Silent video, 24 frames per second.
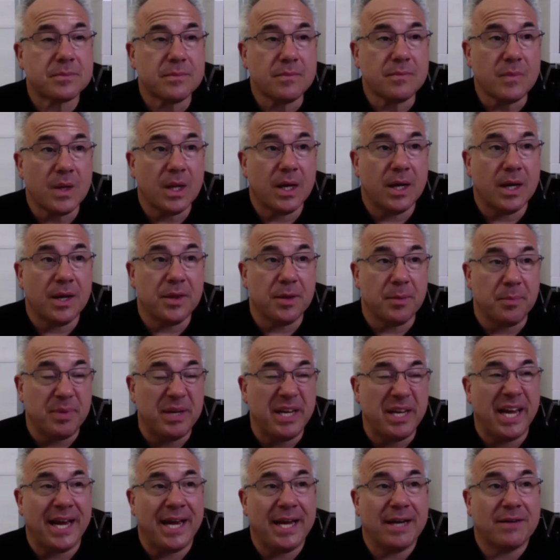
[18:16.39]
the
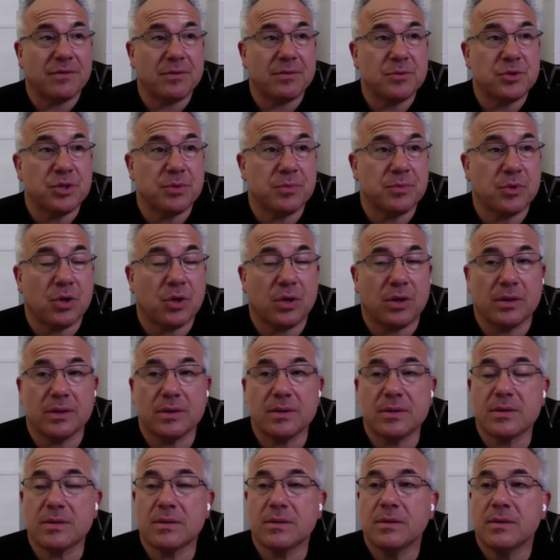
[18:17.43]
BHAG from Jim
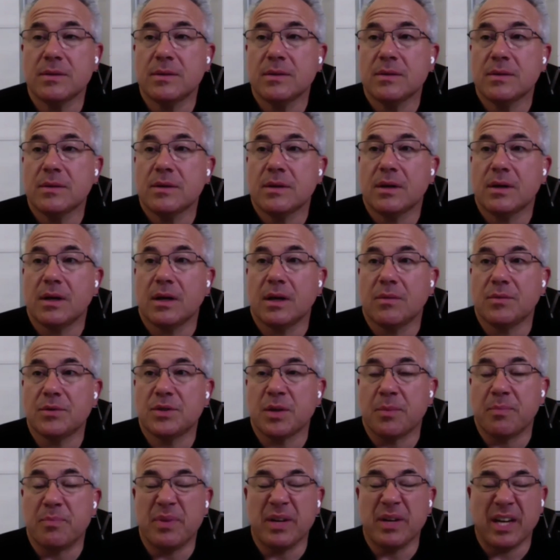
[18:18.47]
Collins, which is
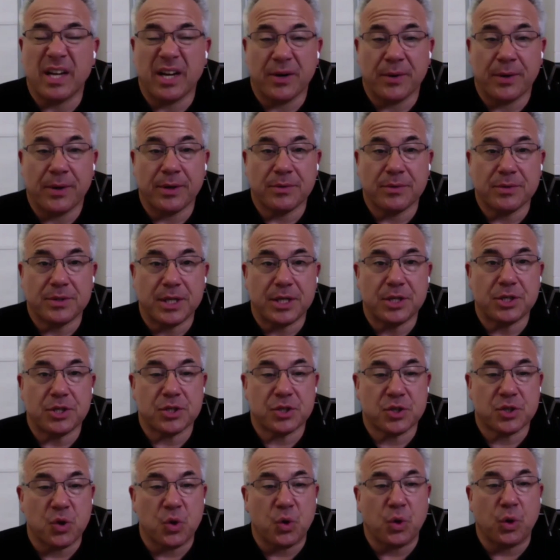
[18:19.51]
a big, hairy, audacious
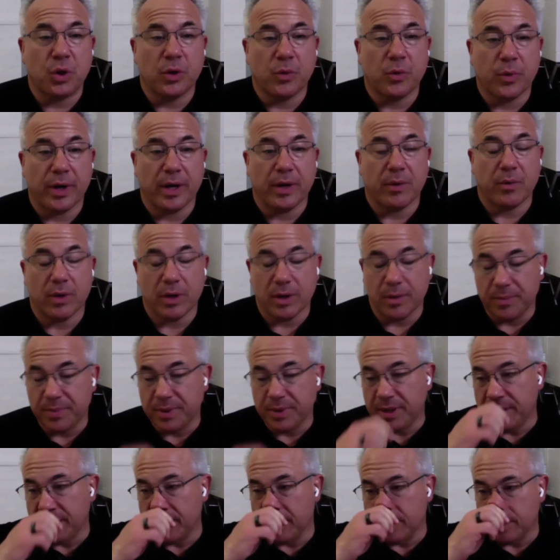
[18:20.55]
goal of where you want to
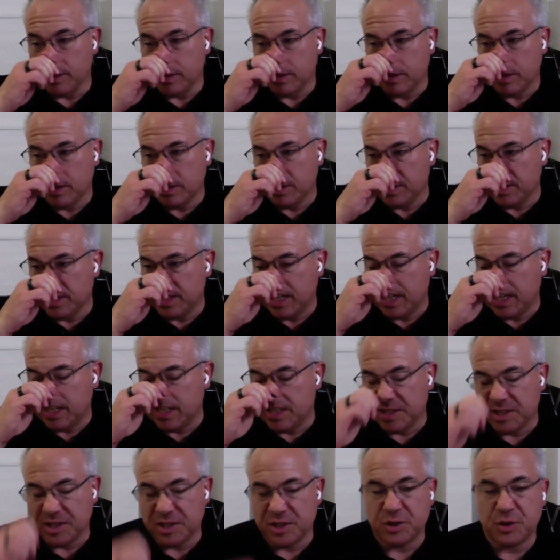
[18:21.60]
be in 10
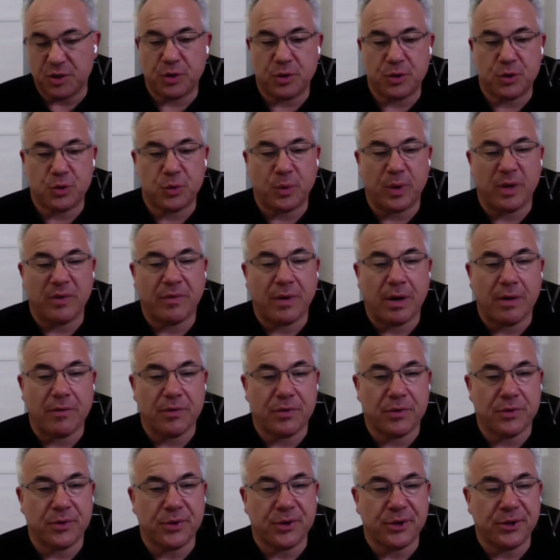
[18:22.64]
to 25 or
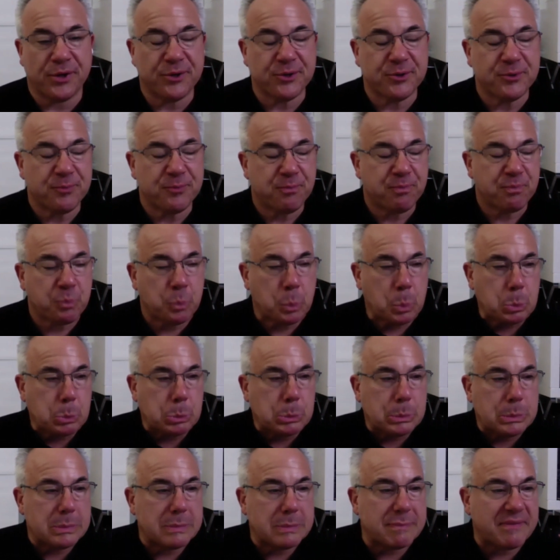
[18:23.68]
30 years.
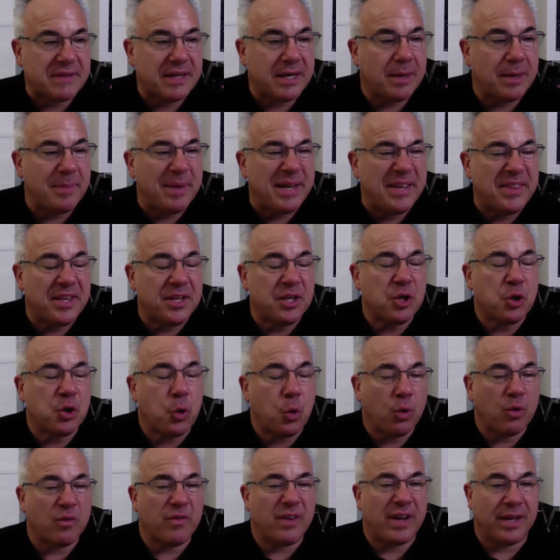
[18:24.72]
And then the
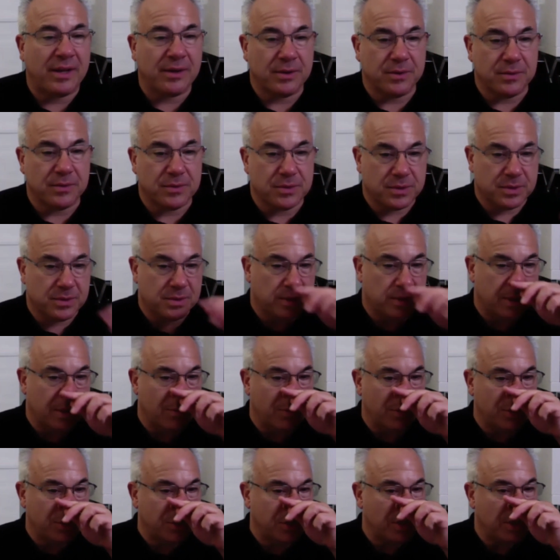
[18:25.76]
core values,
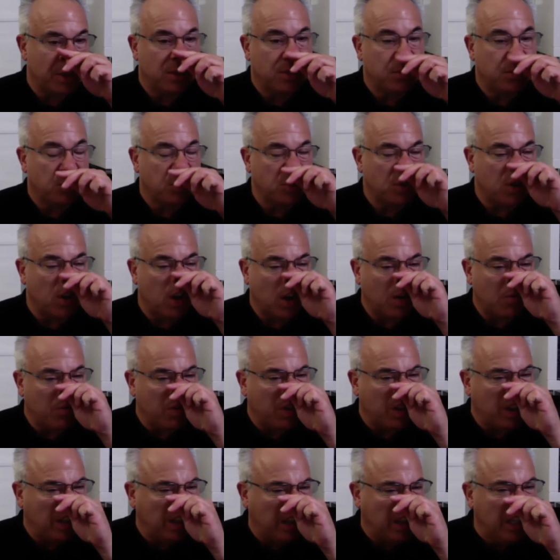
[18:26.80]
which we'll talk
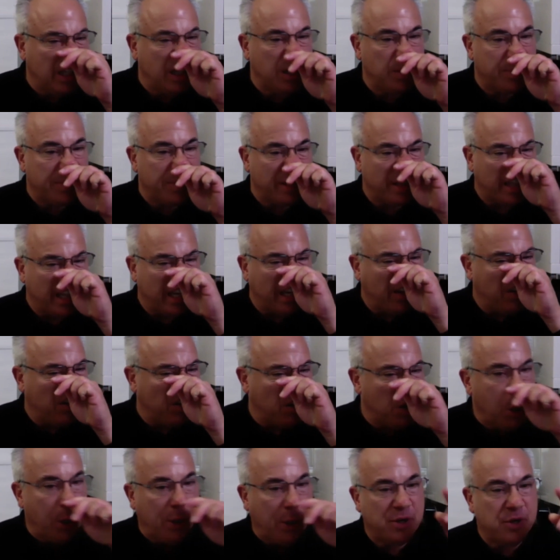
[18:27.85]
about a little bit
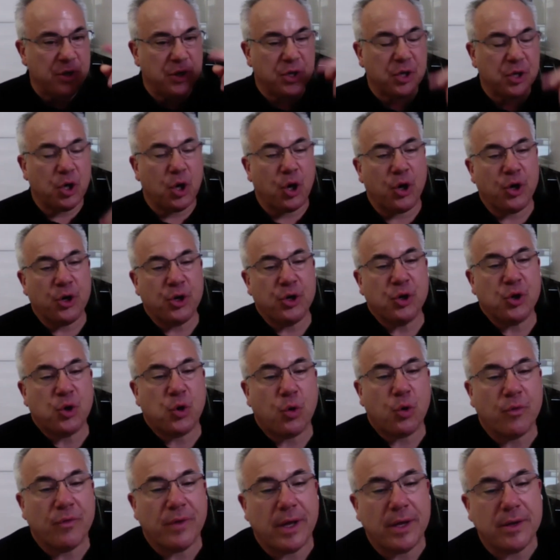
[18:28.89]
later. You could argue
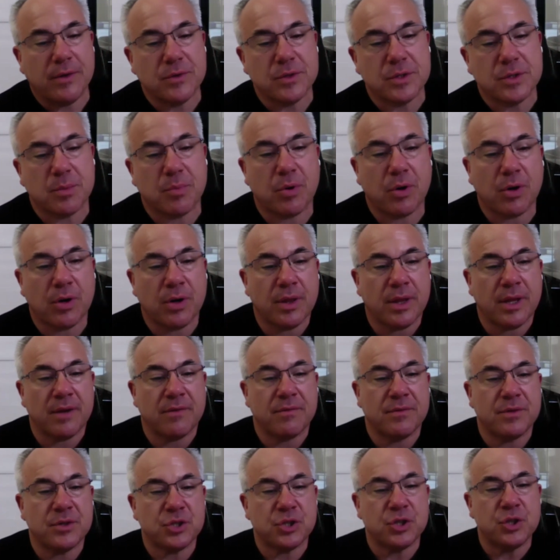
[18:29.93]
core value is a part of that
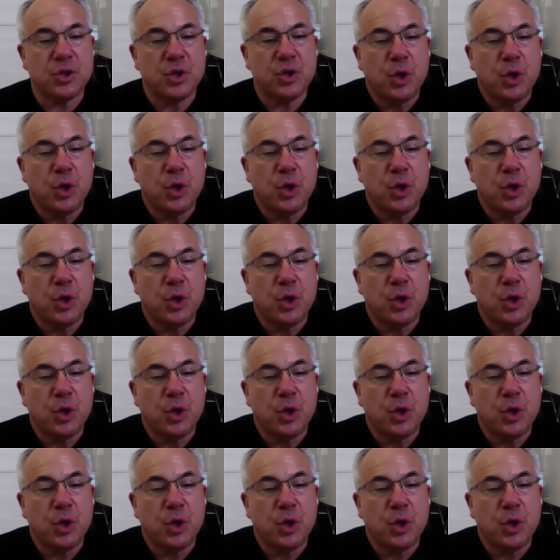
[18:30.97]
vision.